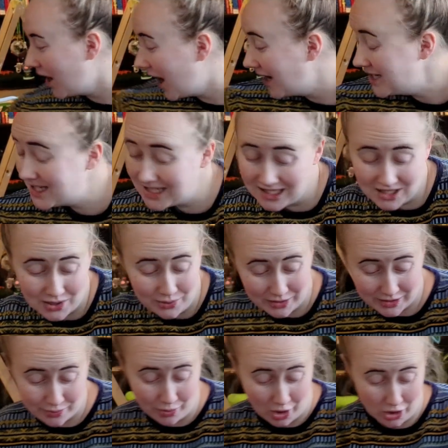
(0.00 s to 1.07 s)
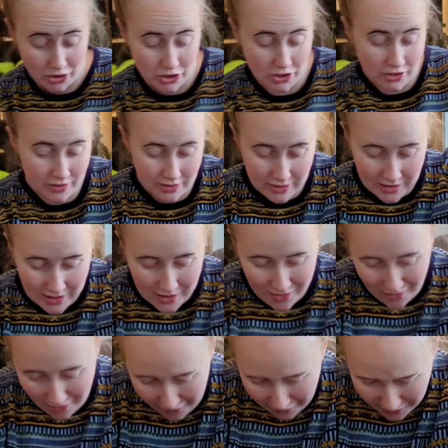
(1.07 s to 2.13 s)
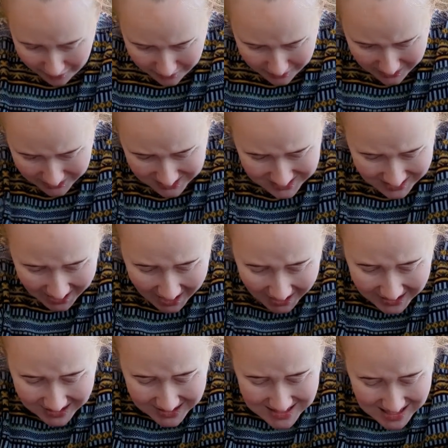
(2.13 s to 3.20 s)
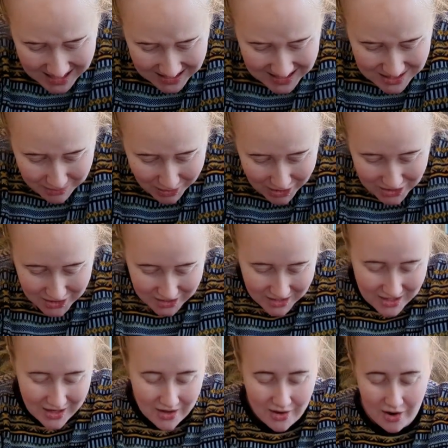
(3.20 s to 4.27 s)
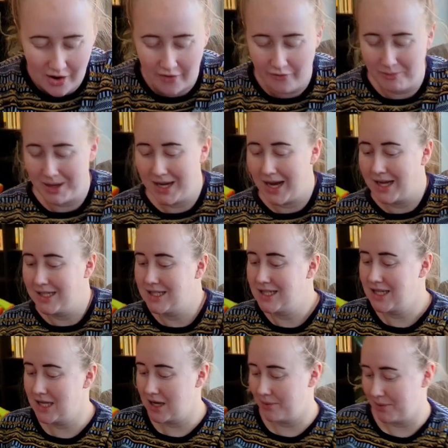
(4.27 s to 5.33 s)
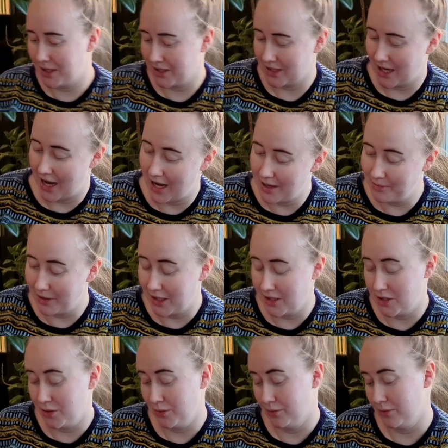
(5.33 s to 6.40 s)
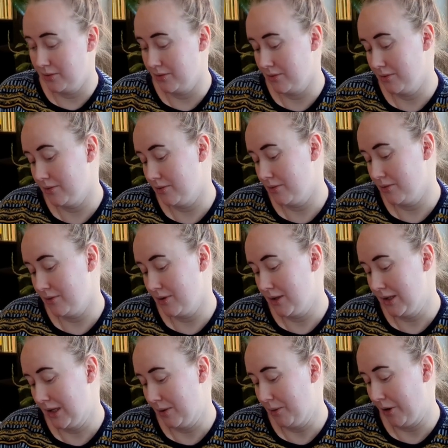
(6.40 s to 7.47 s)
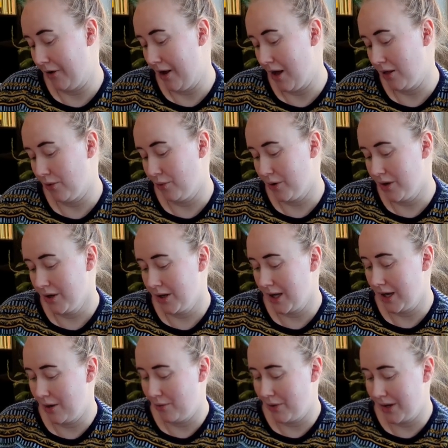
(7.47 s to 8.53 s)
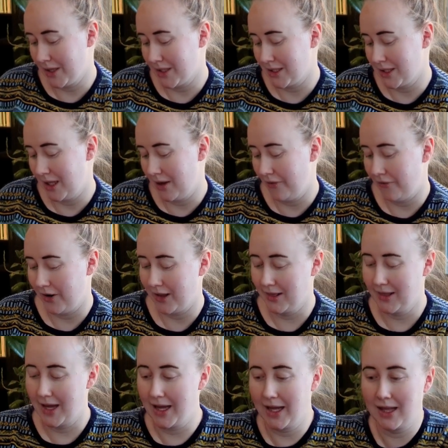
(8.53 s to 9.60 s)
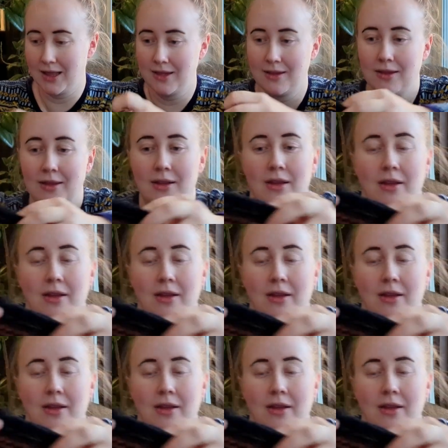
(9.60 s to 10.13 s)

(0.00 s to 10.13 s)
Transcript: I did do a swatch of a tiny swatch of my idea, because I'm gonna do a little bit of color work, and I wanted to see if I liked